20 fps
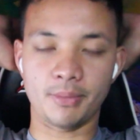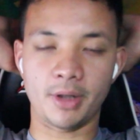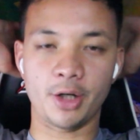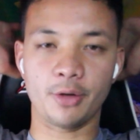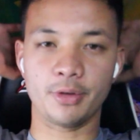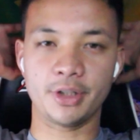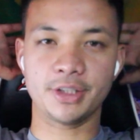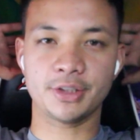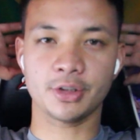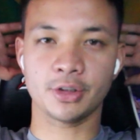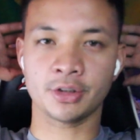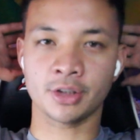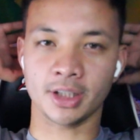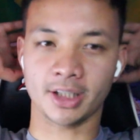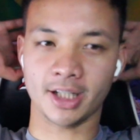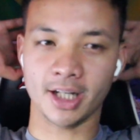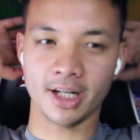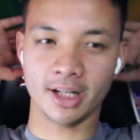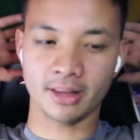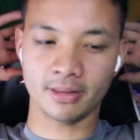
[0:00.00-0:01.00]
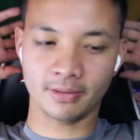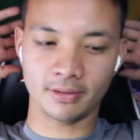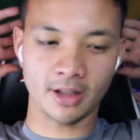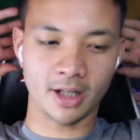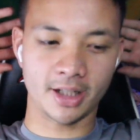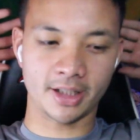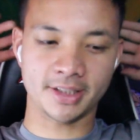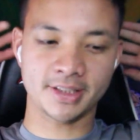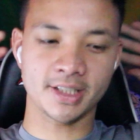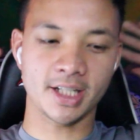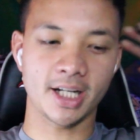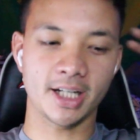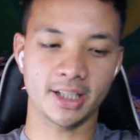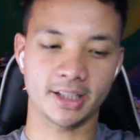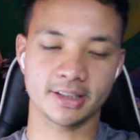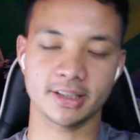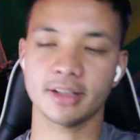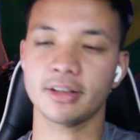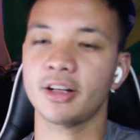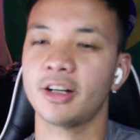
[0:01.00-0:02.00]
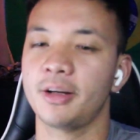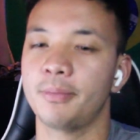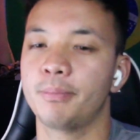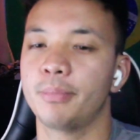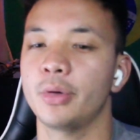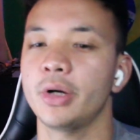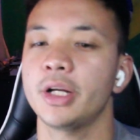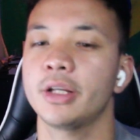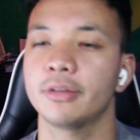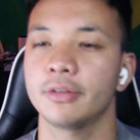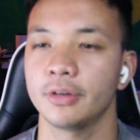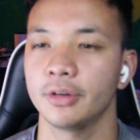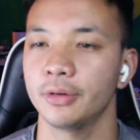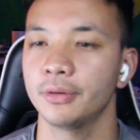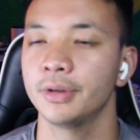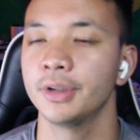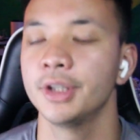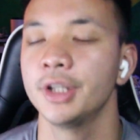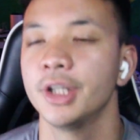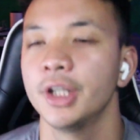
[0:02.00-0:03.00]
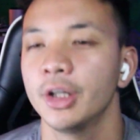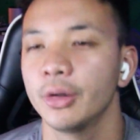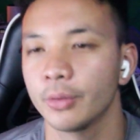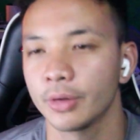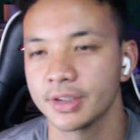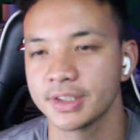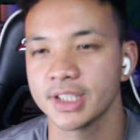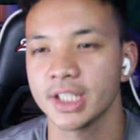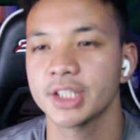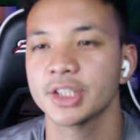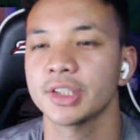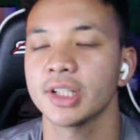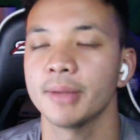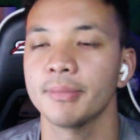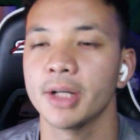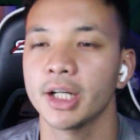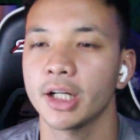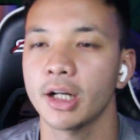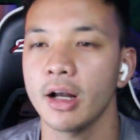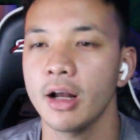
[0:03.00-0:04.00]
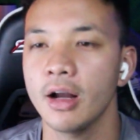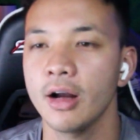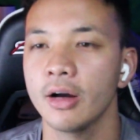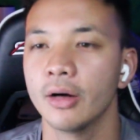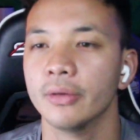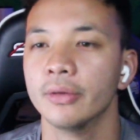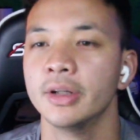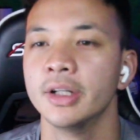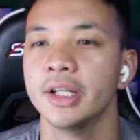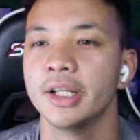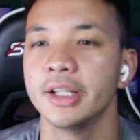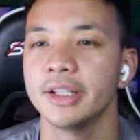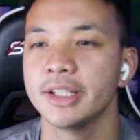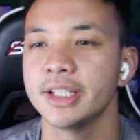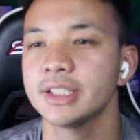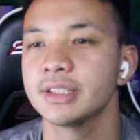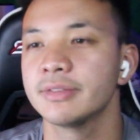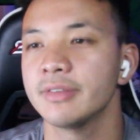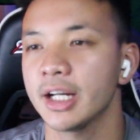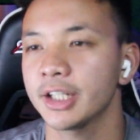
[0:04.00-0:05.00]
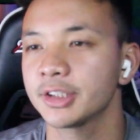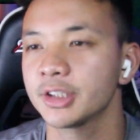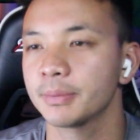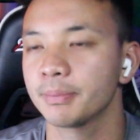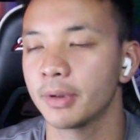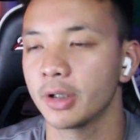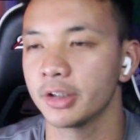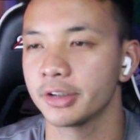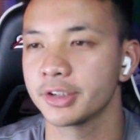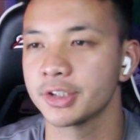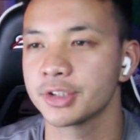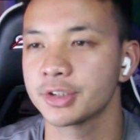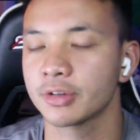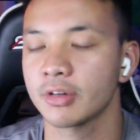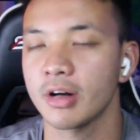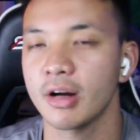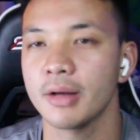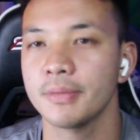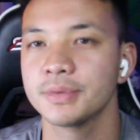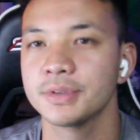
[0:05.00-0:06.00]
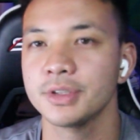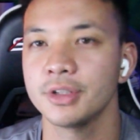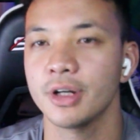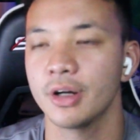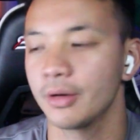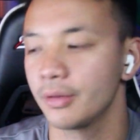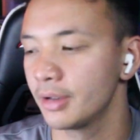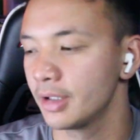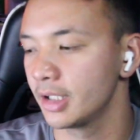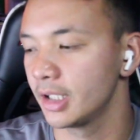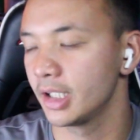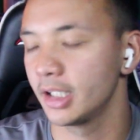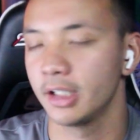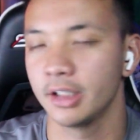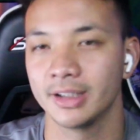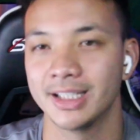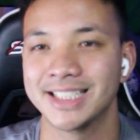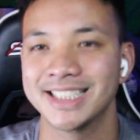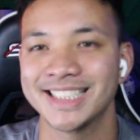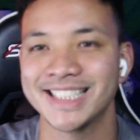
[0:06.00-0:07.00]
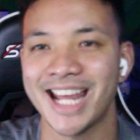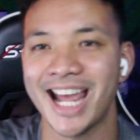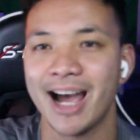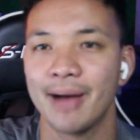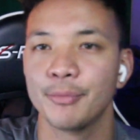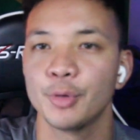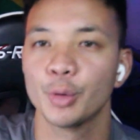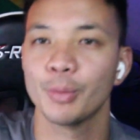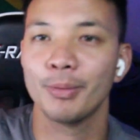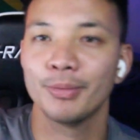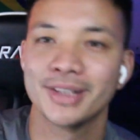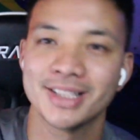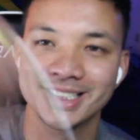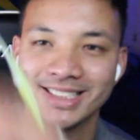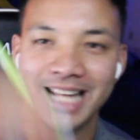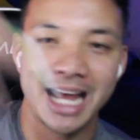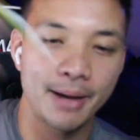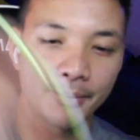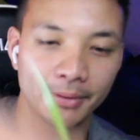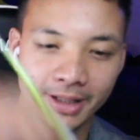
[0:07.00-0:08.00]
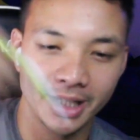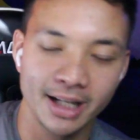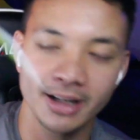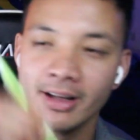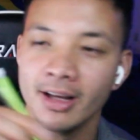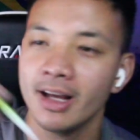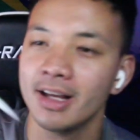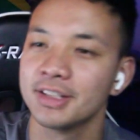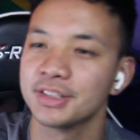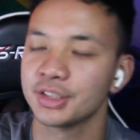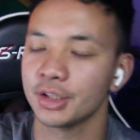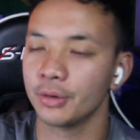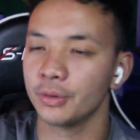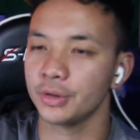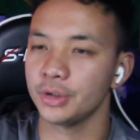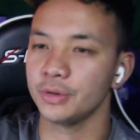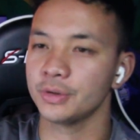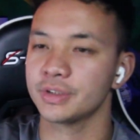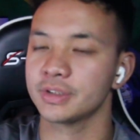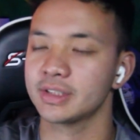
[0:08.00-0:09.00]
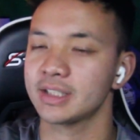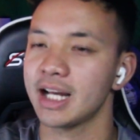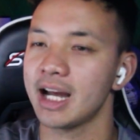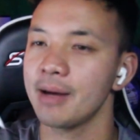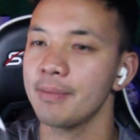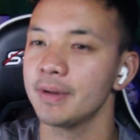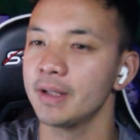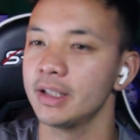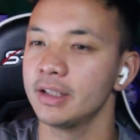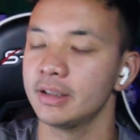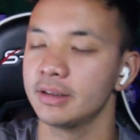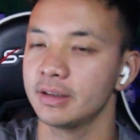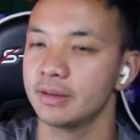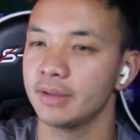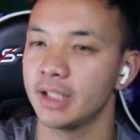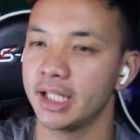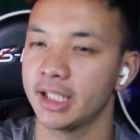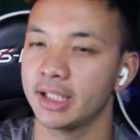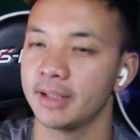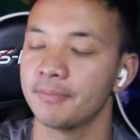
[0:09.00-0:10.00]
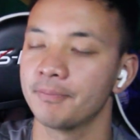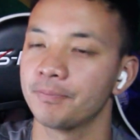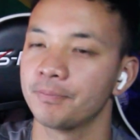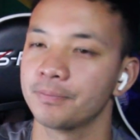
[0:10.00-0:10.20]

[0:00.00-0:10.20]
my research, I kind of got excited because I thought I had a breakthrough, where essentially I'm like, oh, this vector part describes, the stab. You remember the stab again? So you stab in, like,